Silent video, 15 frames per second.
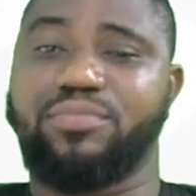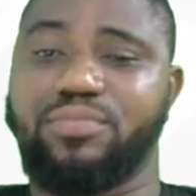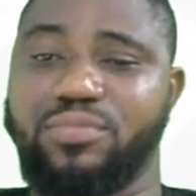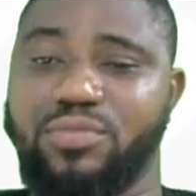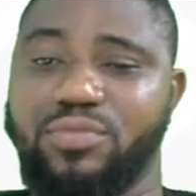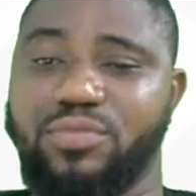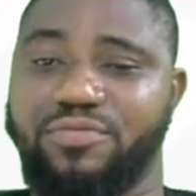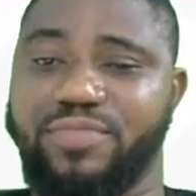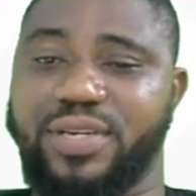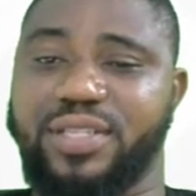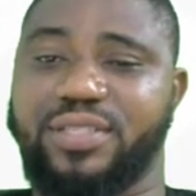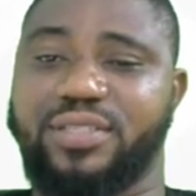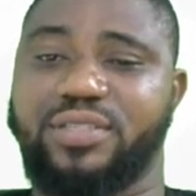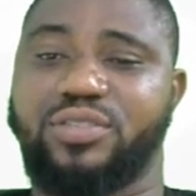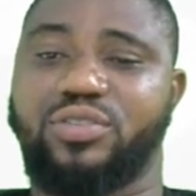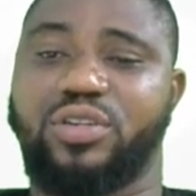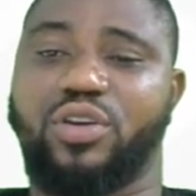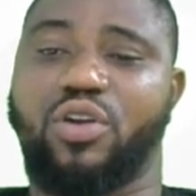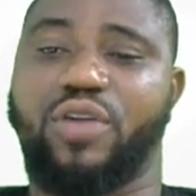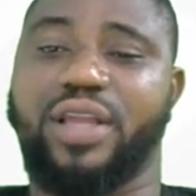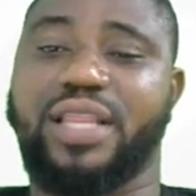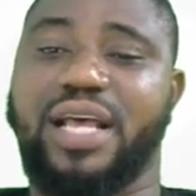movement. So the
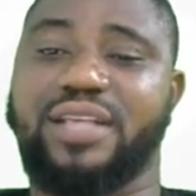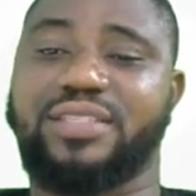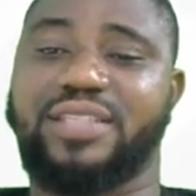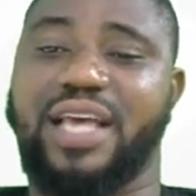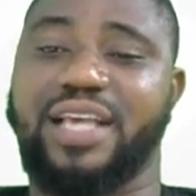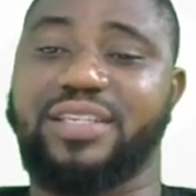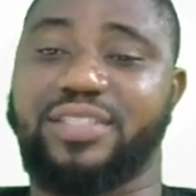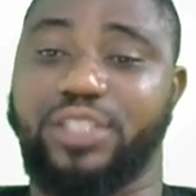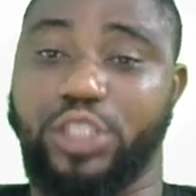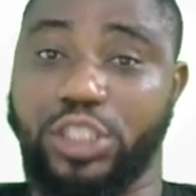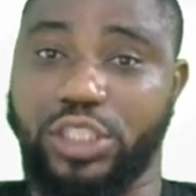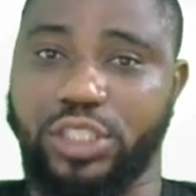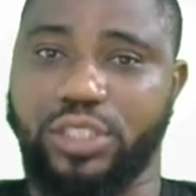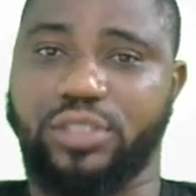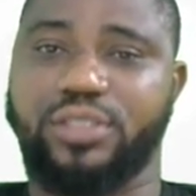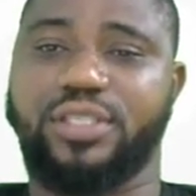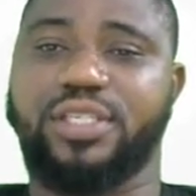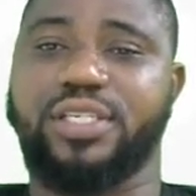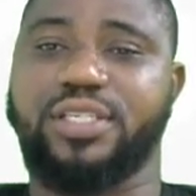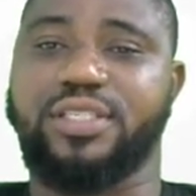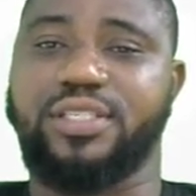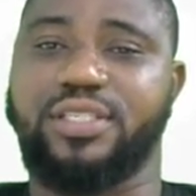correct answer is D,
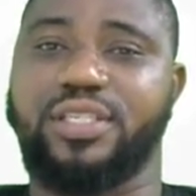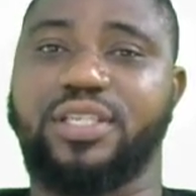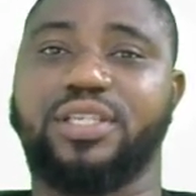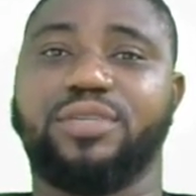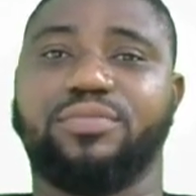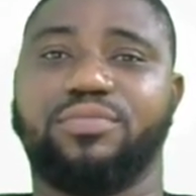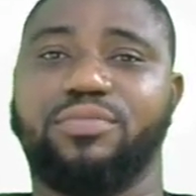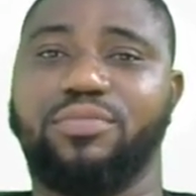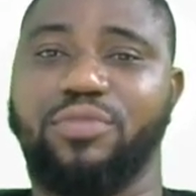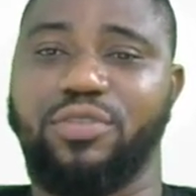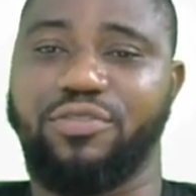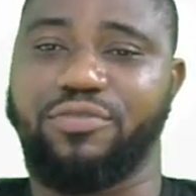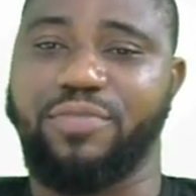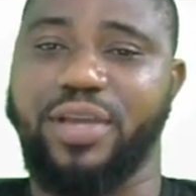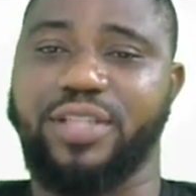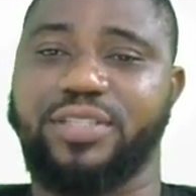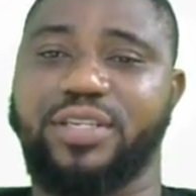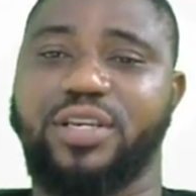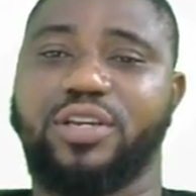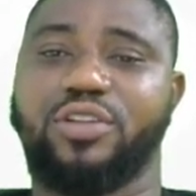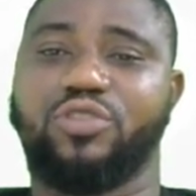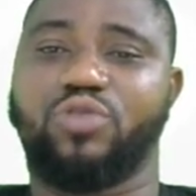easy movement.
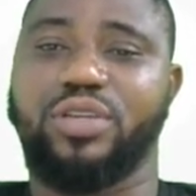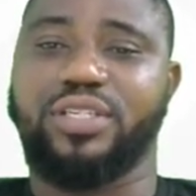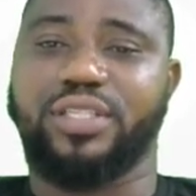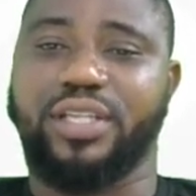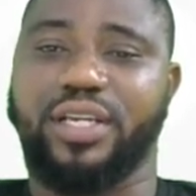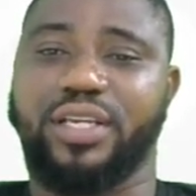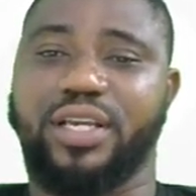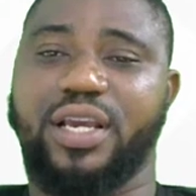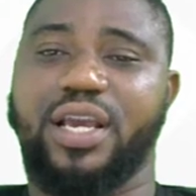23.